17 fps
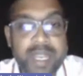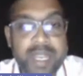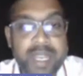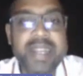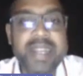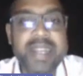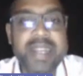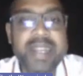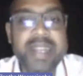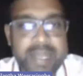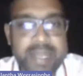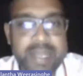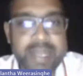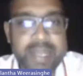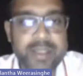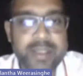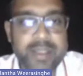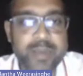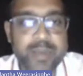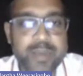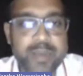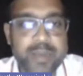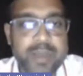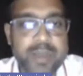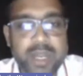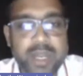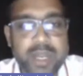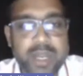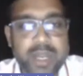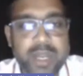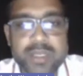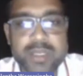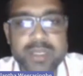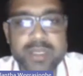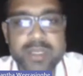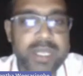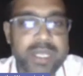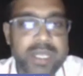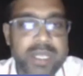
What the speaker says: in detail in this paper structure